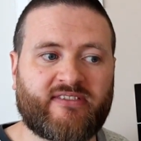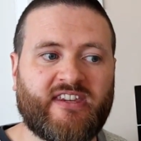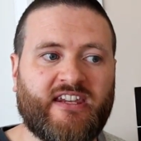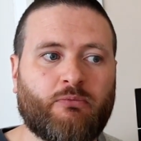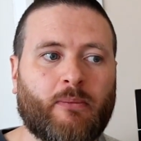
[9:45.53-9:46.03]

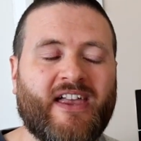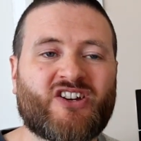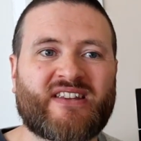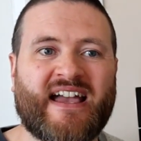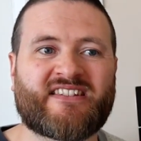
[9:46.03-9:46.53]
the
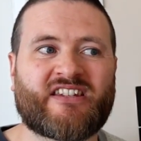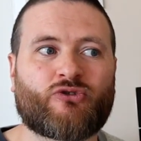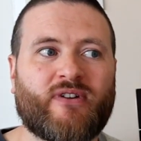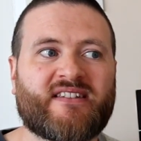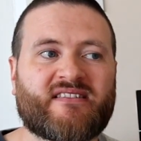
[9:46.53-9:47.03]
population has
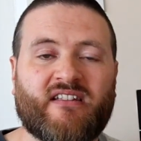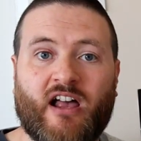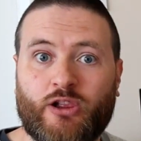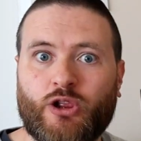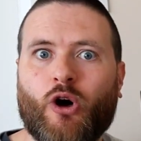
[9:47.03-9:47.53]
decreased
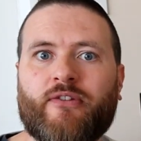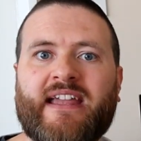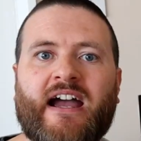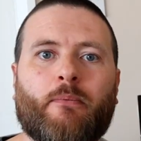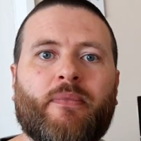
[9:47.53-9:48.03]
a lot
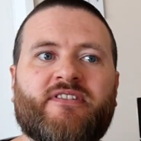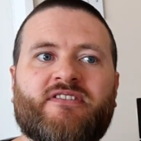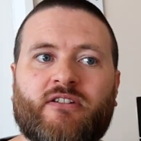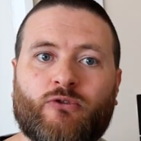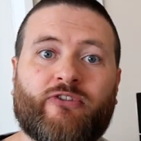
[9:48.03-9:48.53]
now,
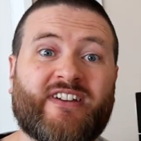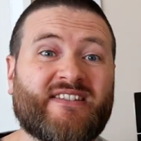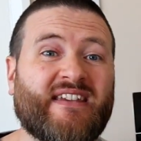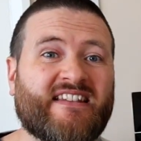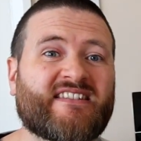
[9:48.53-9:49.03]
but Norfolk
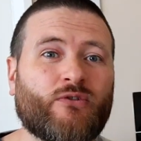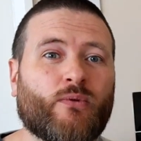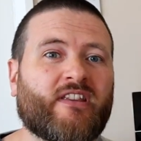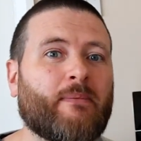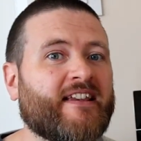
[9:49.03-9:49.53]
is still
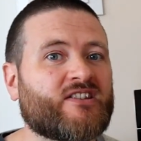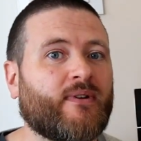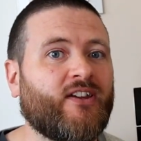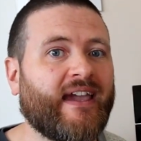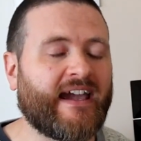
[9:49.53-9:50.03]
one of the
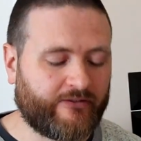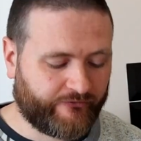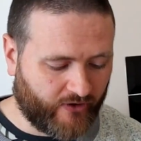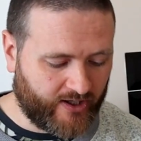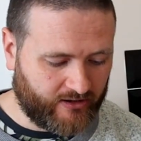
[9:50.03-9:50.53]
places where you
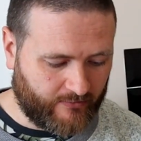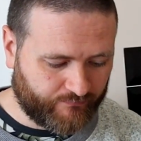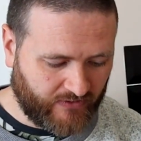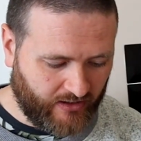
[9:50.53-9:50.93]
can find them.